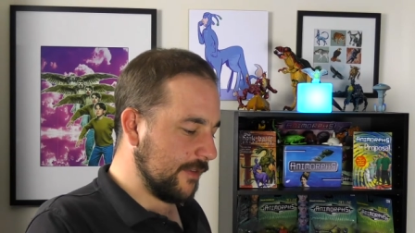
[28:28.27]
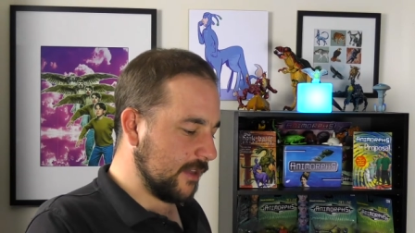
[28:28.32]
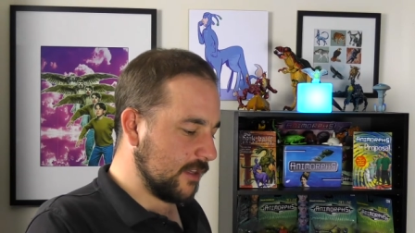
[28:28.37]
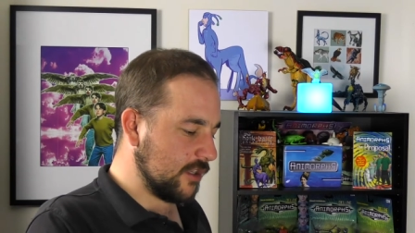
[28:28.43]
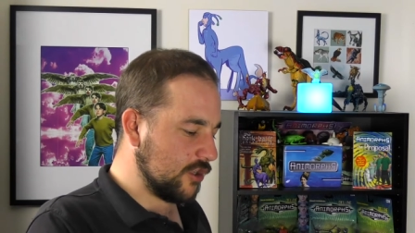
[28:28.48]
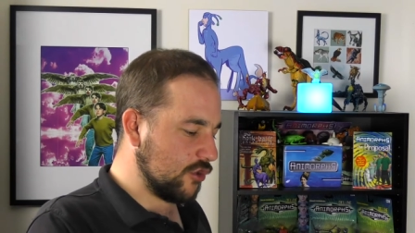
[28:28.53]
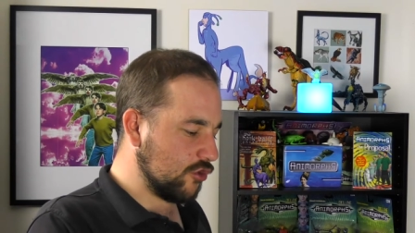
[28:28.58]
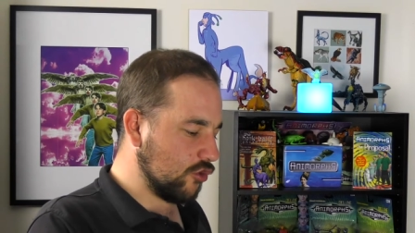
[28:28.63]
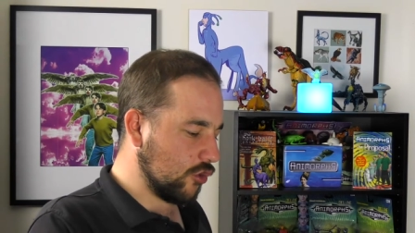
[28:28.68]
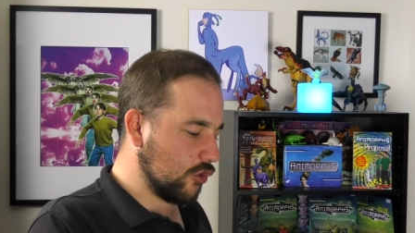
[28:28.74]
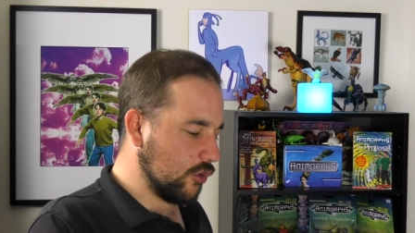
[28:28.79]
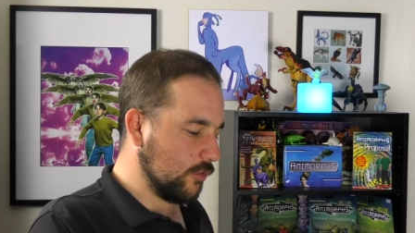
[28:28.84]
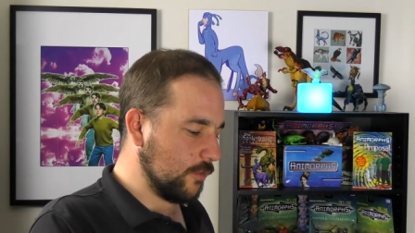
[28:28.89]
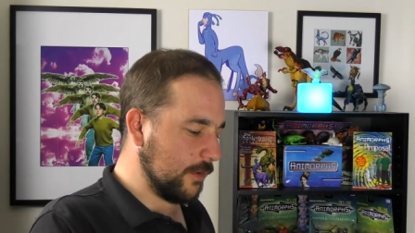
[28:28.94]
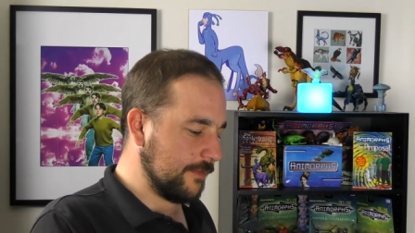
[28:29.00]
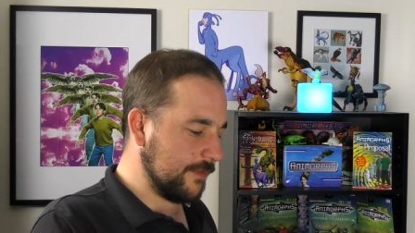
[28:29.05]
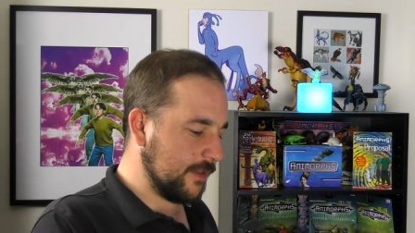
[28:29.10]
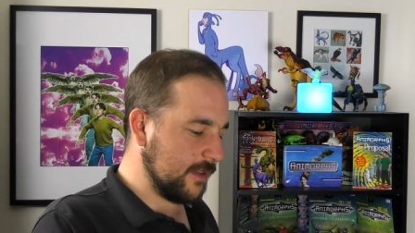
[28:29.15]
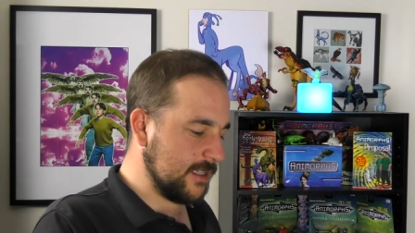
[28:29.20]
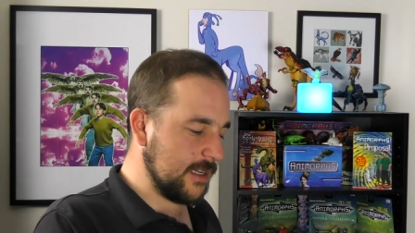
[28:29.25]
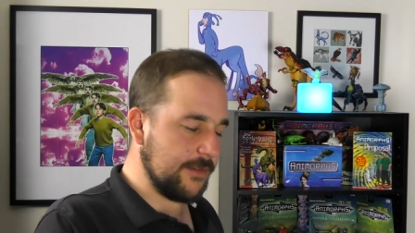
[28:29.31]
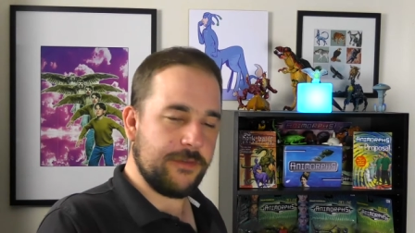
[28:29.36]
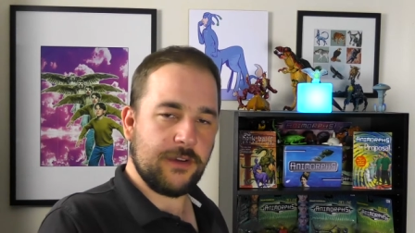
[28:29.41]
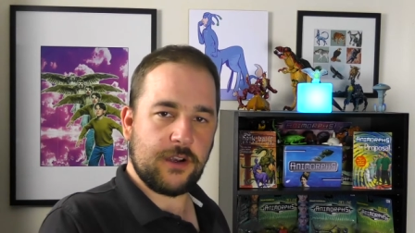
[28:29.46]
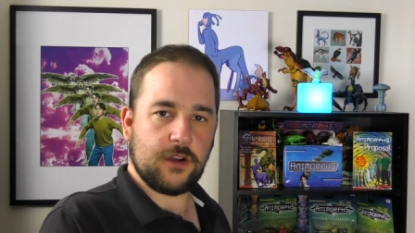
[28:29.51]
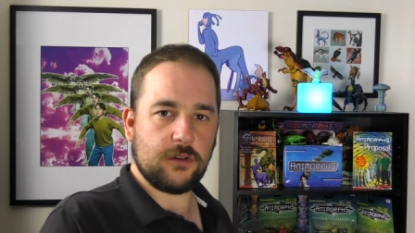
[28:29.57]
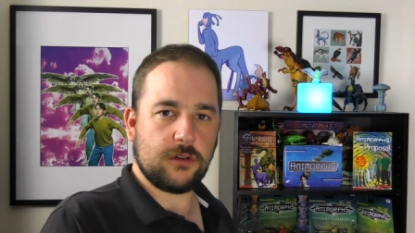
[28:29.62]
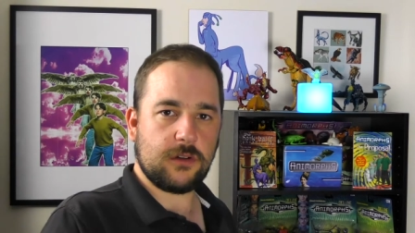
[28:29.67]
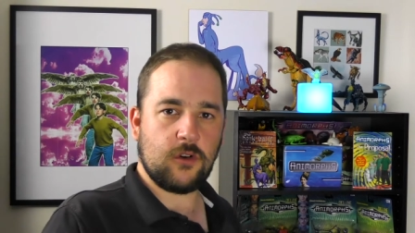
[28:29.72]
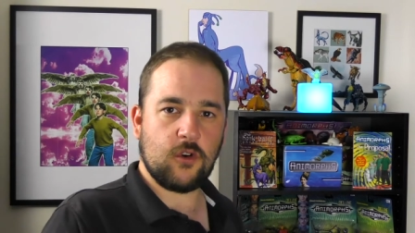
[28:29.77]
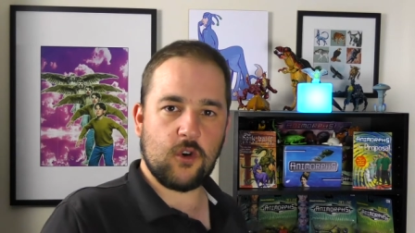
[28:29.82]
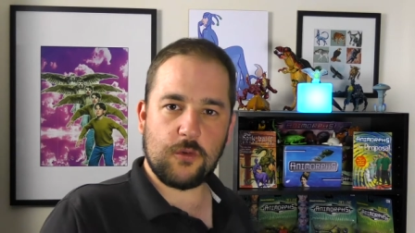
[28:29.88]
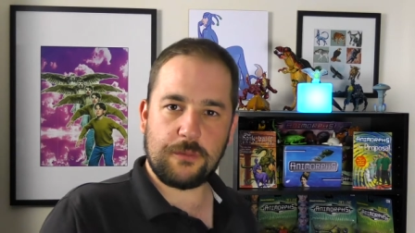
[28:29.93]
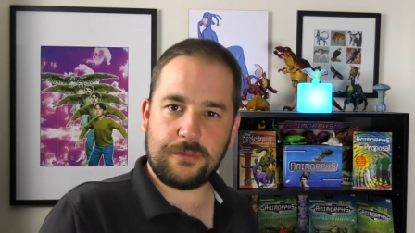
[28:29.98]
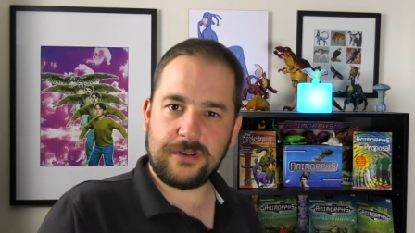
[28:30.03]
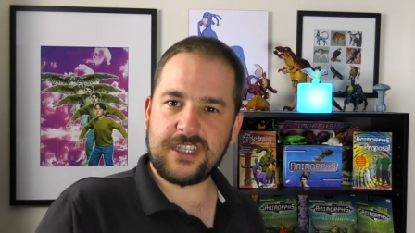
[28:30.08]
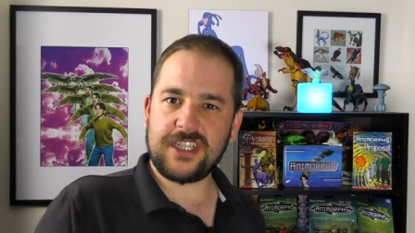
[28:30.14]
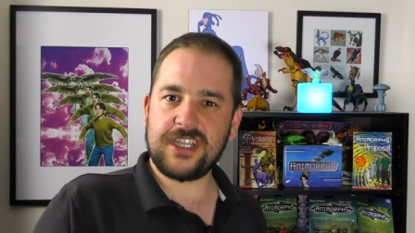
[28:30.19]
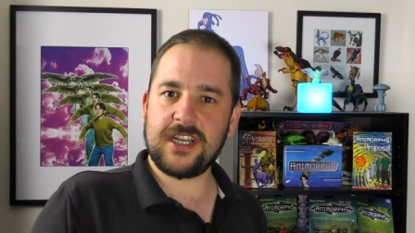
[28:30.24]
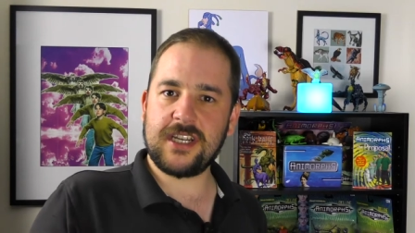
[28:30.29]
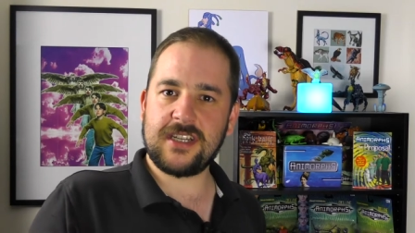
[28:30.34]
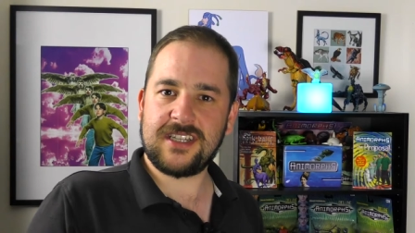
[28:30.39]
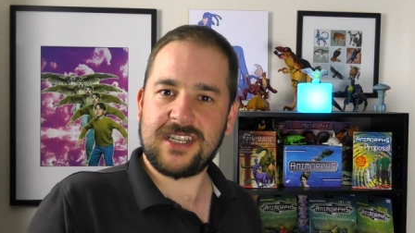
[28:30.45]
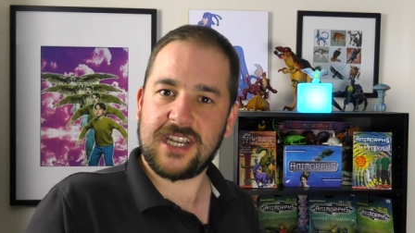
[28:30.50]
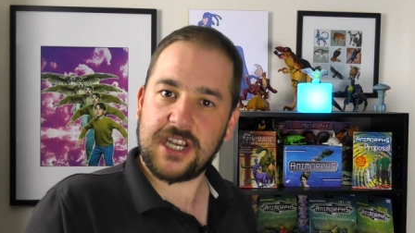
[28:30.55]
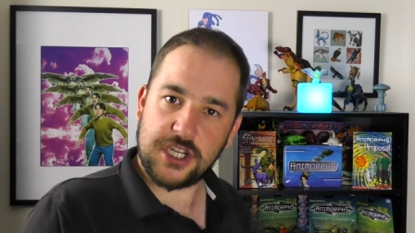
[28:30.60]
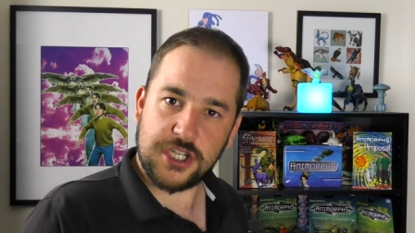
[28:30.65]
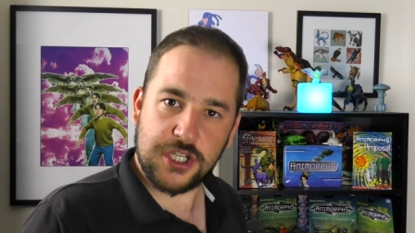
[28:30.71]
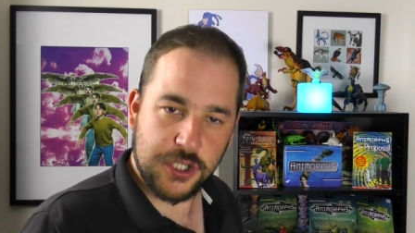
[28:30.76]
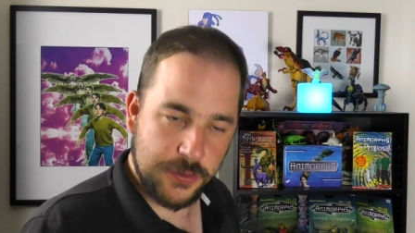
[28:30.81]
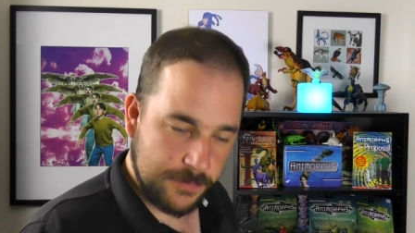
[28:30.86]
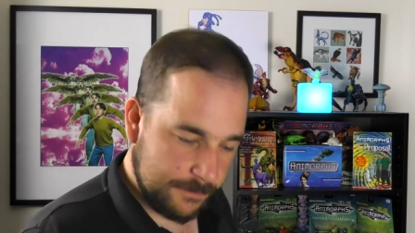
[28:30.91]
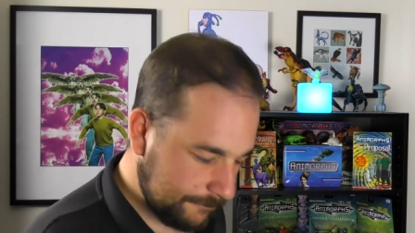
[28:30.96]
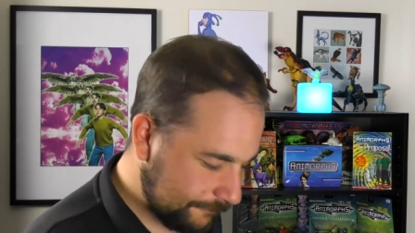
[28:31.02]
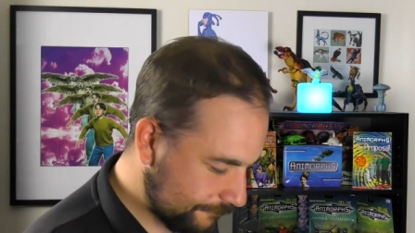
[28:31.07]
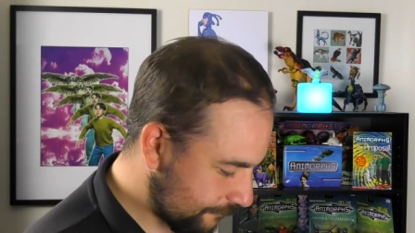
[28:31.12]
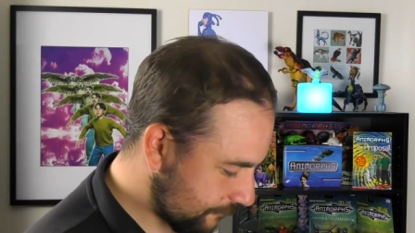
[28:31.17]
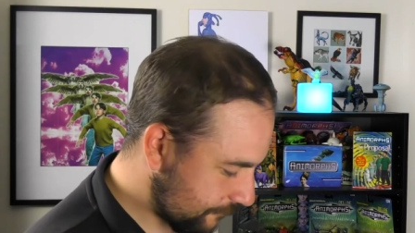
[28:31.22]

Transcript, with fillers: than struggle with the difficult Hork-Bajir diction.